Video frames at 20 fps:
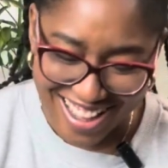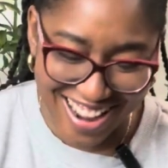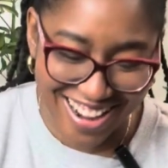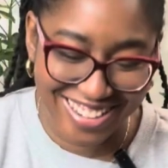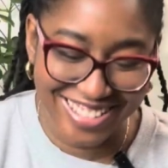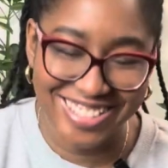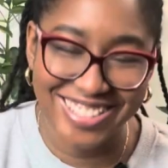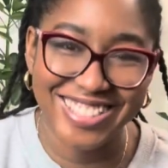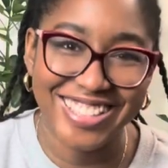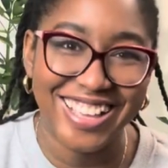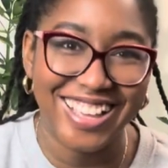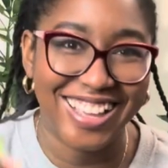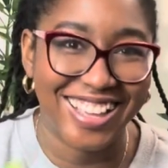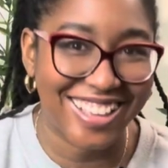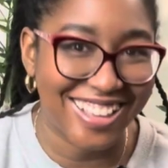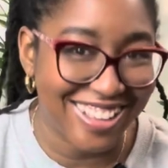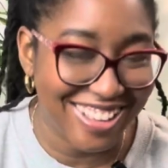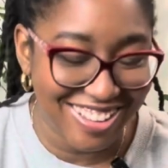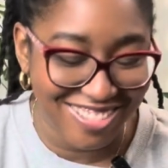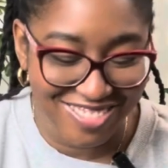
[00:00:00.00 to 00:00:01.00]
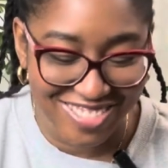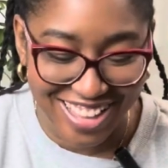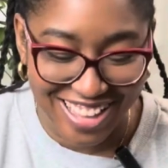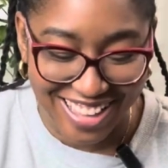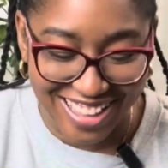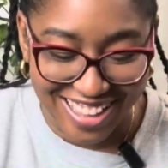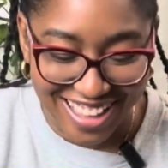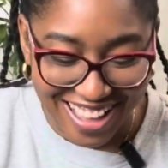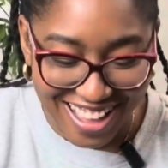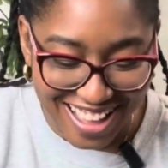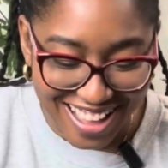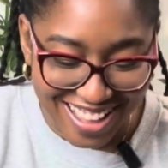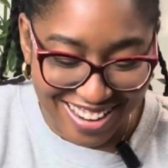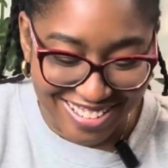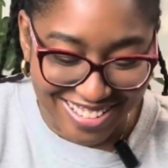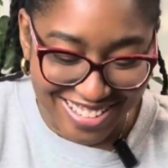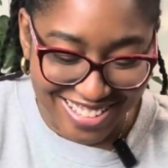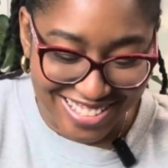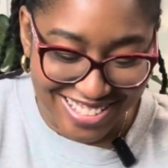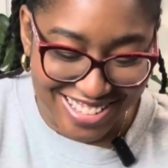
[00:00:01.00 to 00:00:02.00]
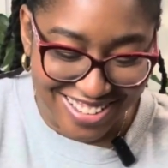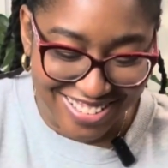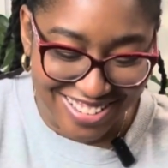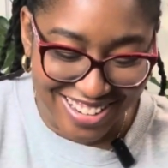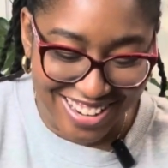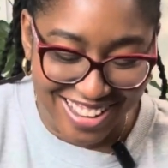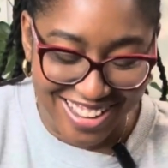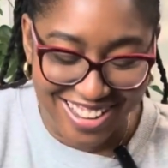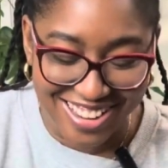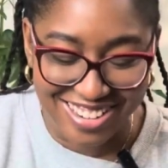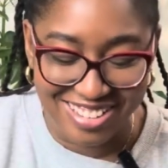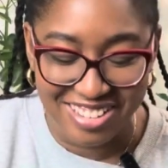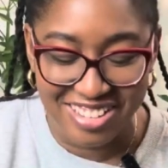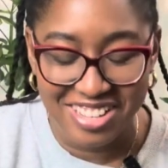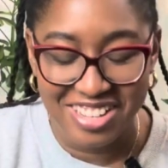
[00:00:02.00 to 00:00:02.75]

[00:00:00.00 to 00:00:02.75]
I'm just like, oh my God, what is going on?